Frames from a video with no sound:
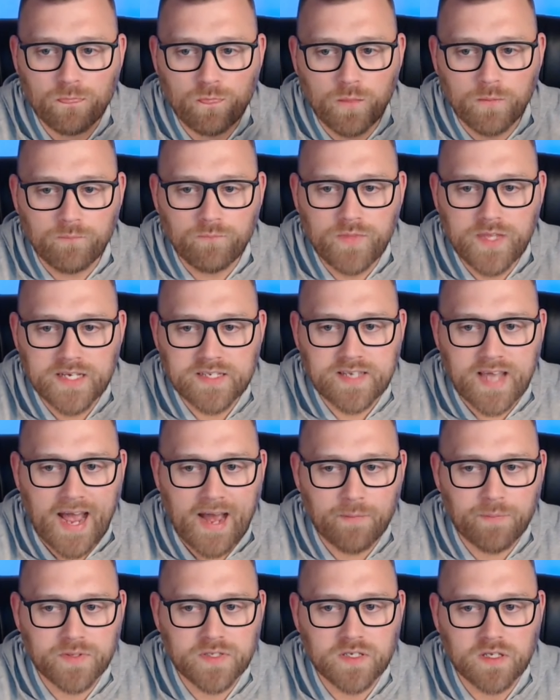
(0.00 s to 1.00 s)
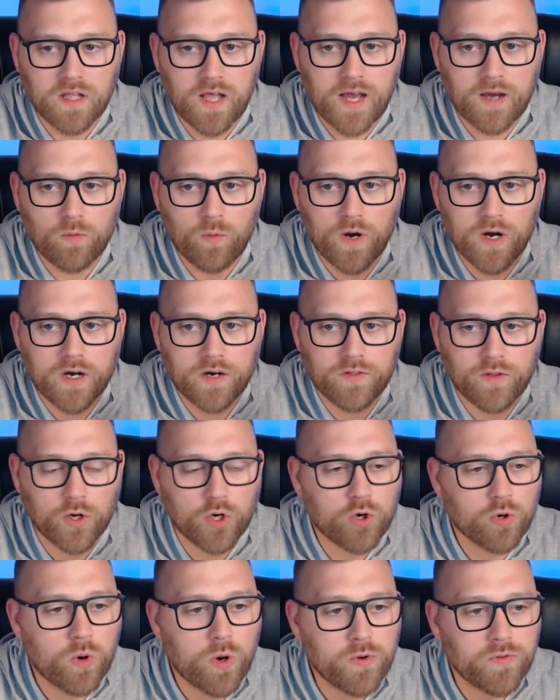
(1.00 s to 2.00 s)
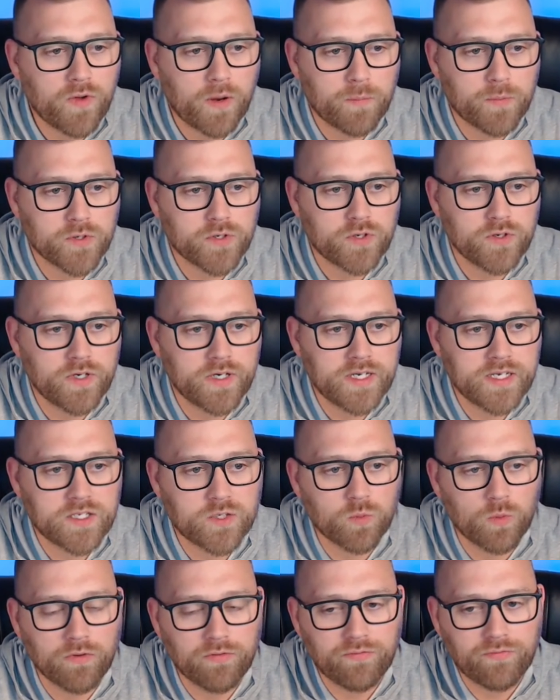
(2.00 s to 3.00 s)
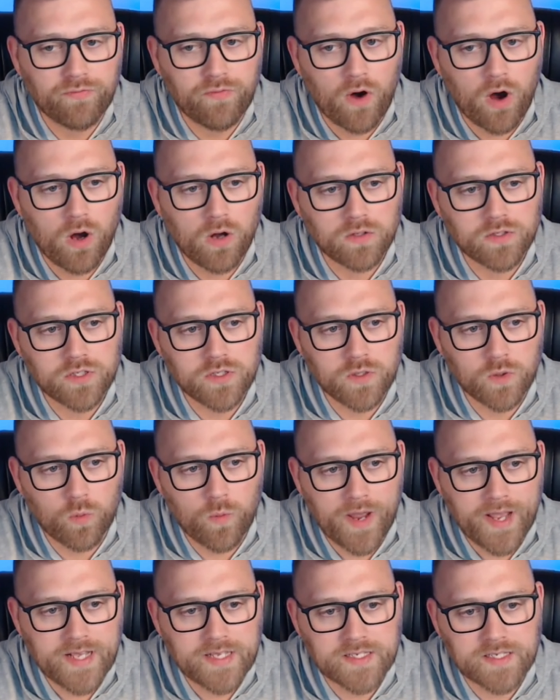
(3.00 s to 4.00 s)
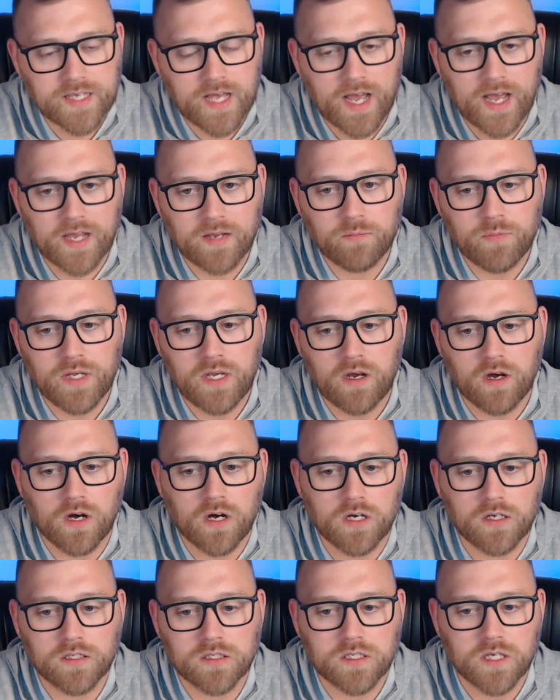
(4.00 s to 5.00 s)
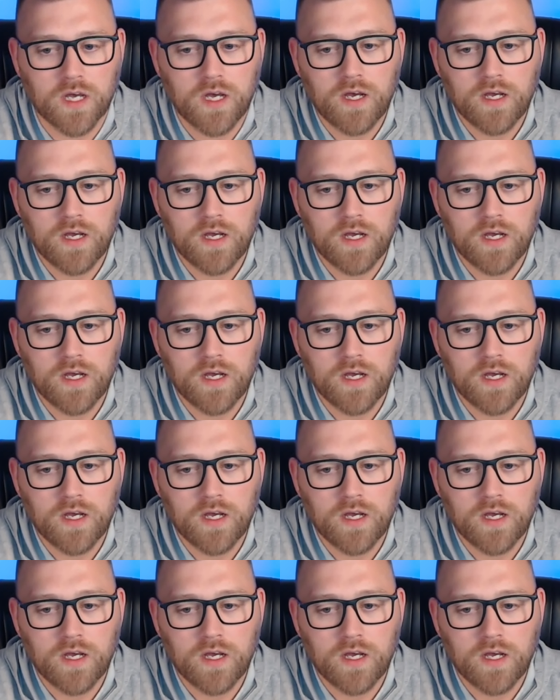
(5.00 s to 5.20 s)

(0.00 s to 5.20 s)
this happens a lot where the growth opportunities will fall to the wayside because,